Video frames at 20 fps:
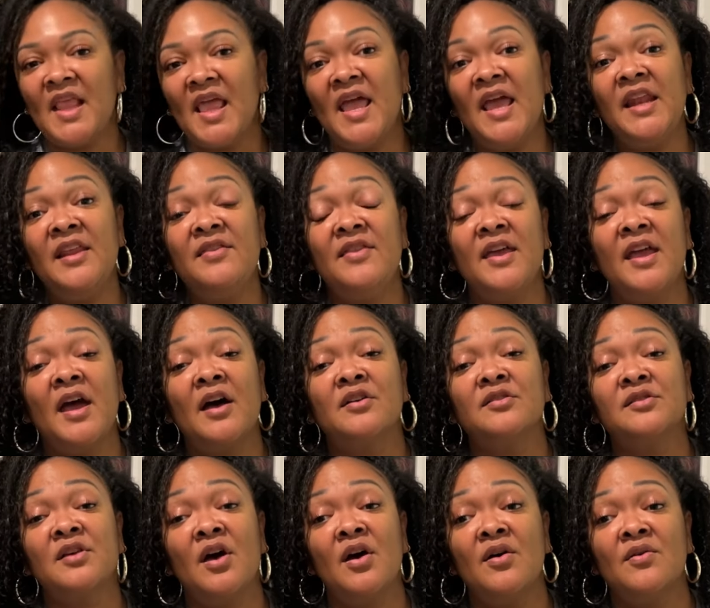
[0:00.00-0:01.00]
Anything
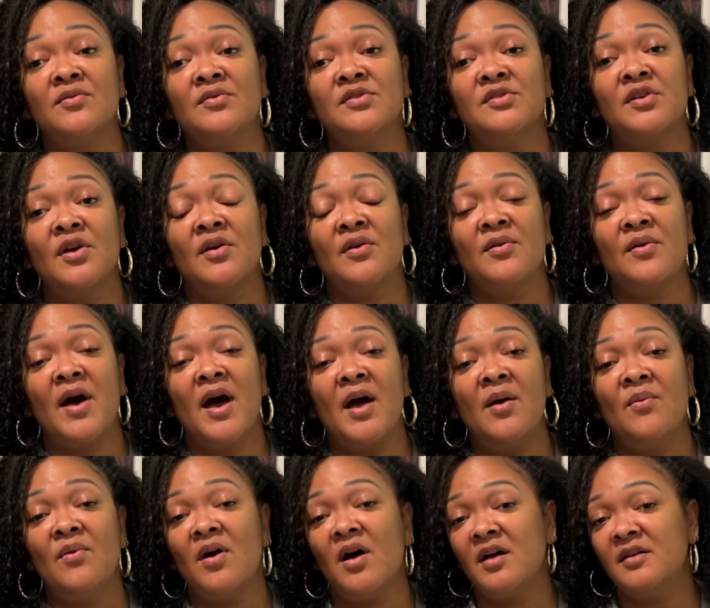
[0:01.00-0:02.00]
else? Oh, so I
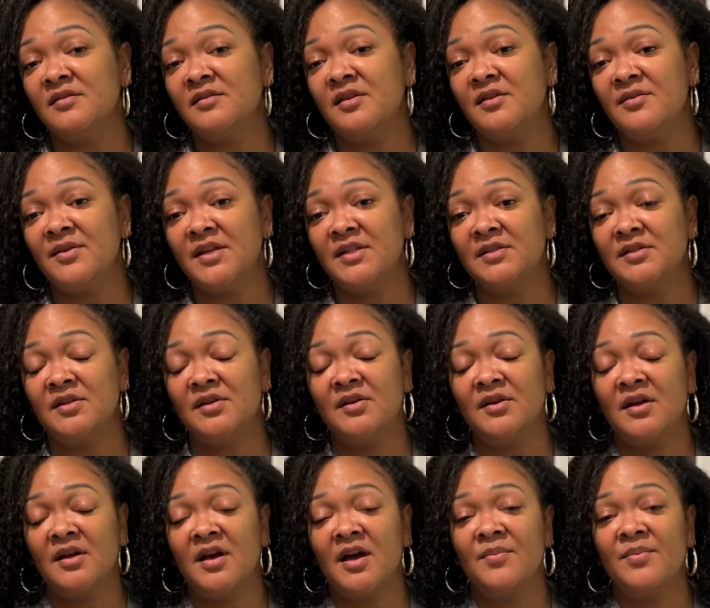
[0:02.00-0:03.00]
will also insert
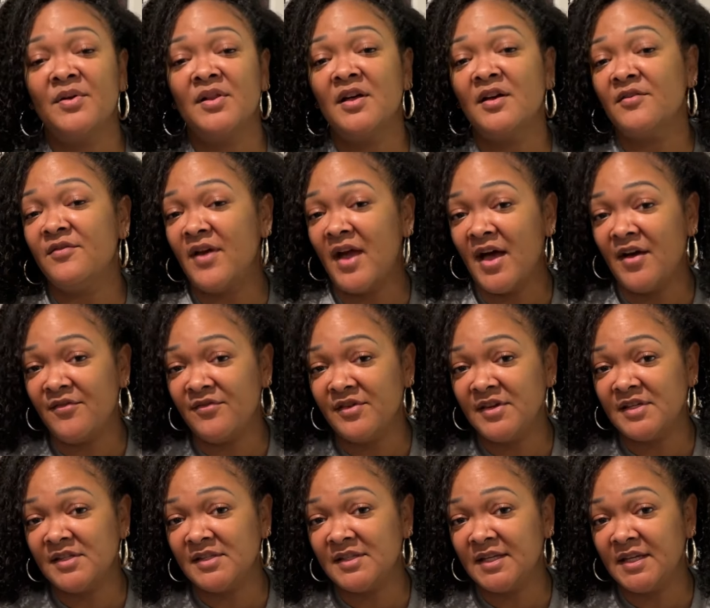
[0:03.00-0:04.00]
a couple of
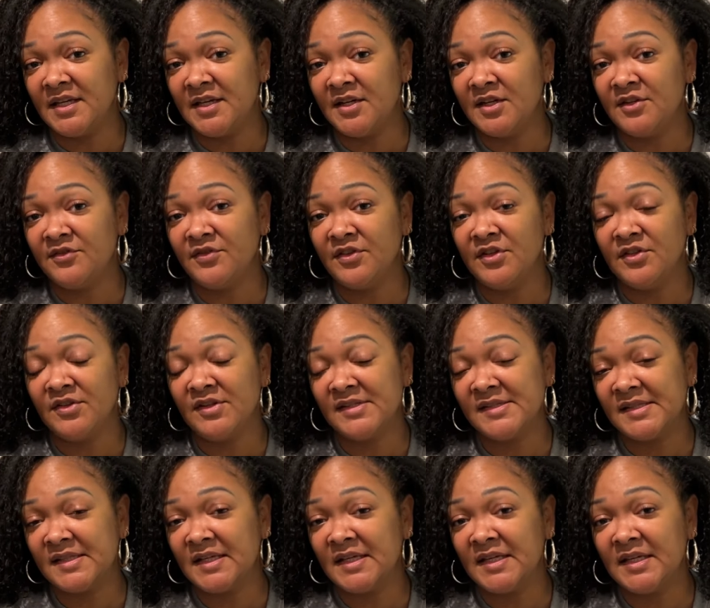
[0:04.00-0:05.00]
outfits here for you to
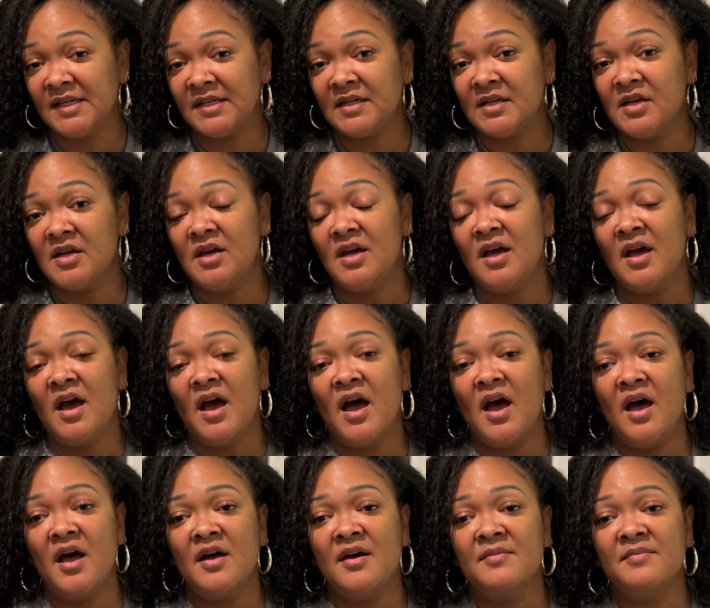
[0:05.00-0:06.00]
see.
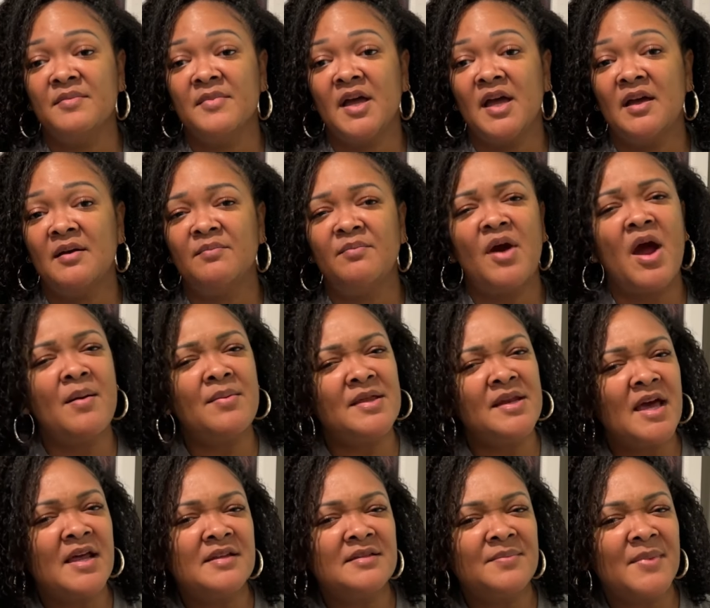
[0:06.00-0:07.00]
Probably
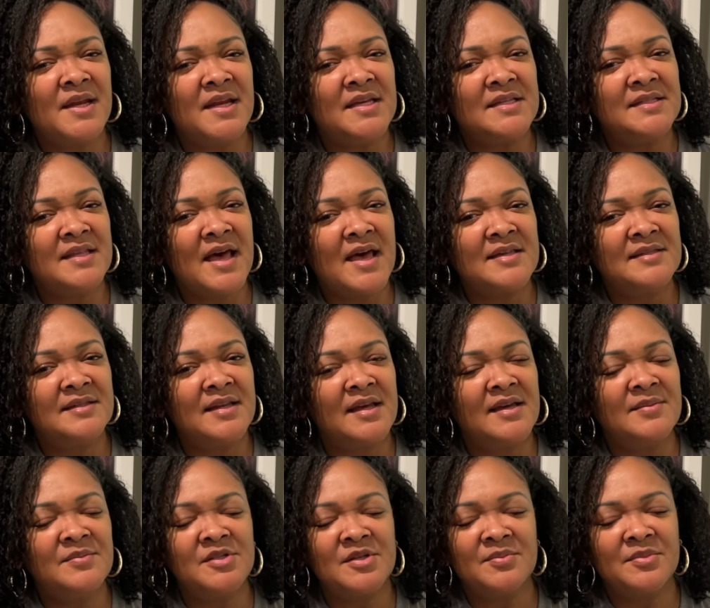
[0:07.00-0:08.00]
not as many as last
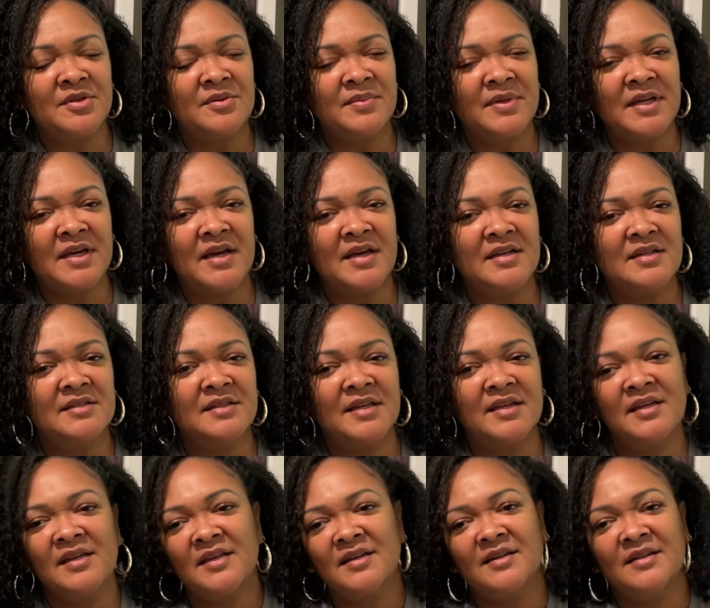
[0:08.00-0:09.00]
time, simply because, like,
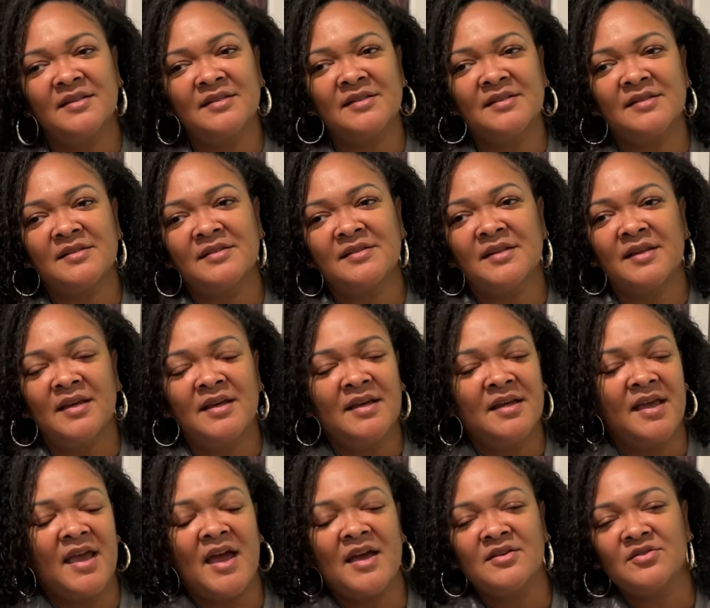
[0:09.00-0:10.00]
again, this is
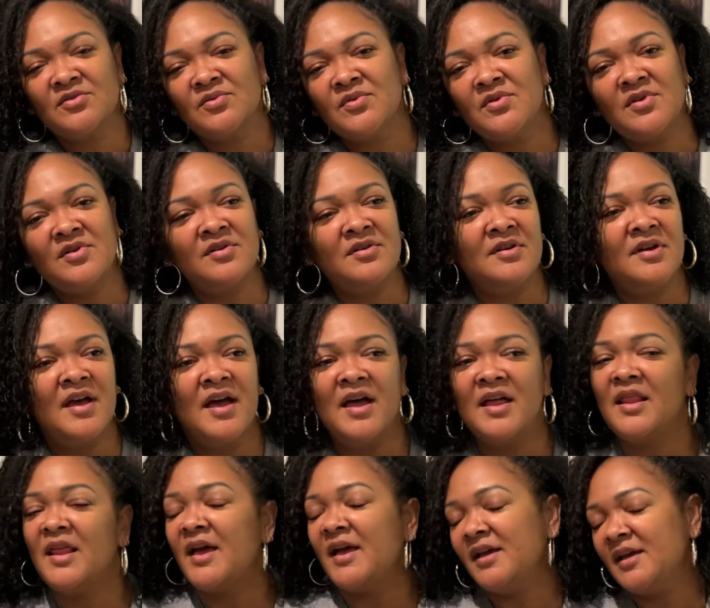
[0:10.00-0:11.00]
casual.
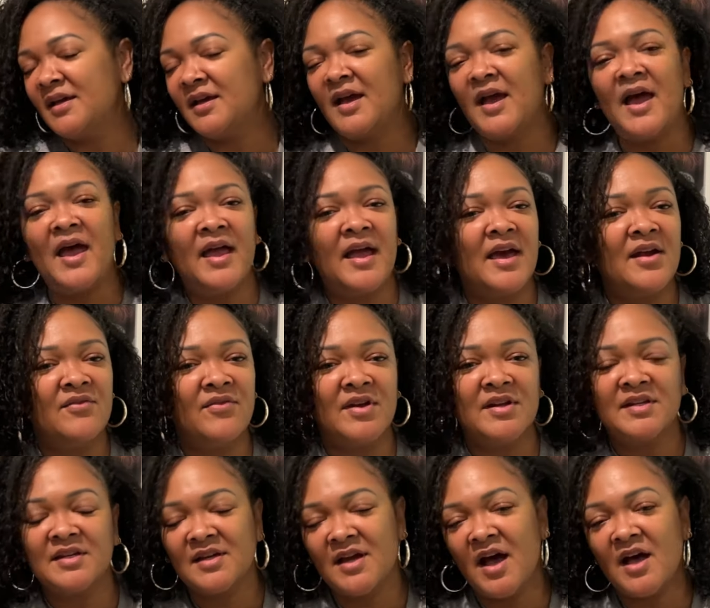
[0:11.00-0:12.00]
Like, I got to run
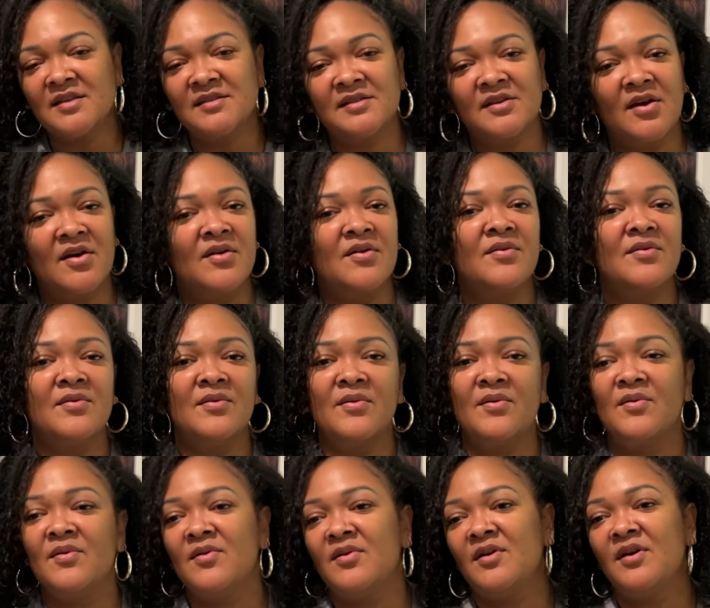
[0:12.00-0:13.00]
to Costco,
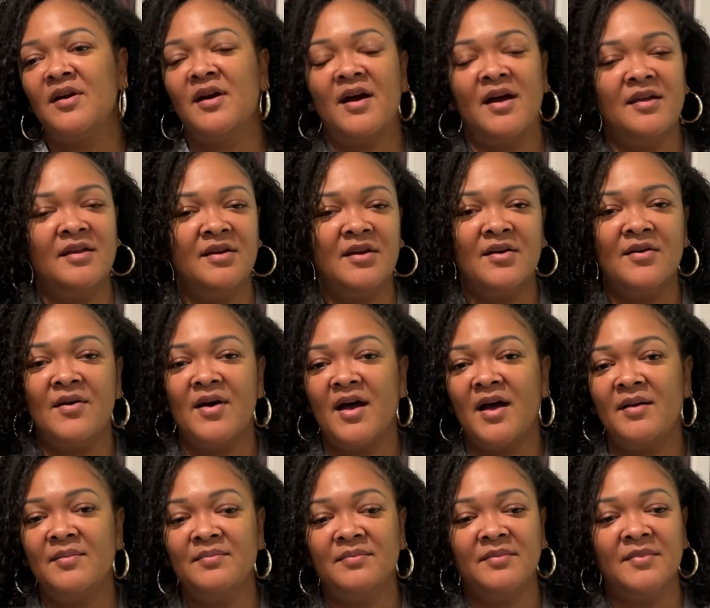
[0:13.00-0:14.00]
or
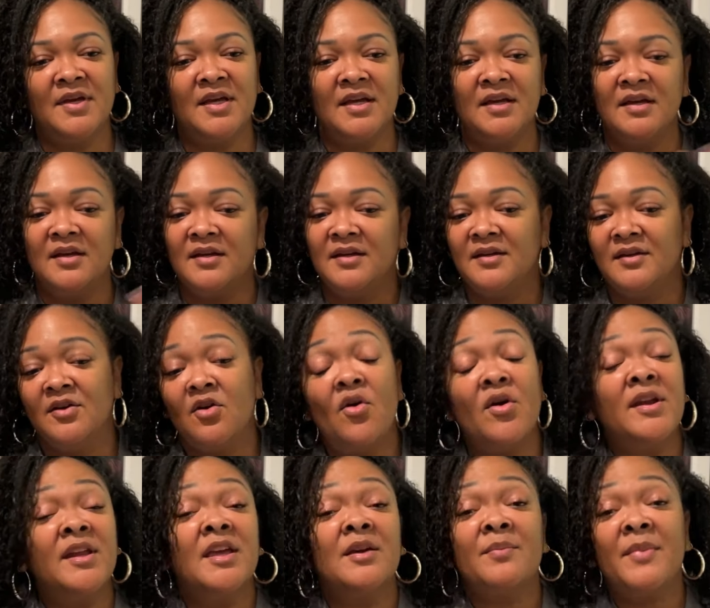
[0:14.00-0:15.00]
I'm
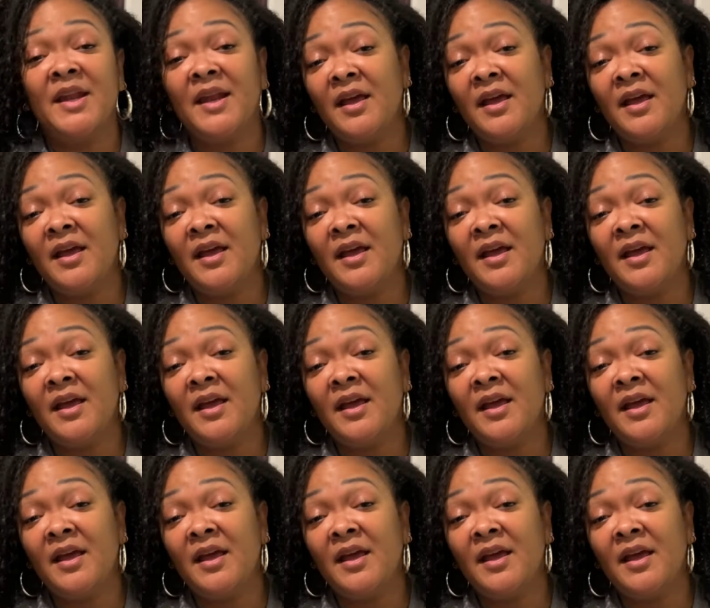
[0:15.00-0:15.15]
going to get my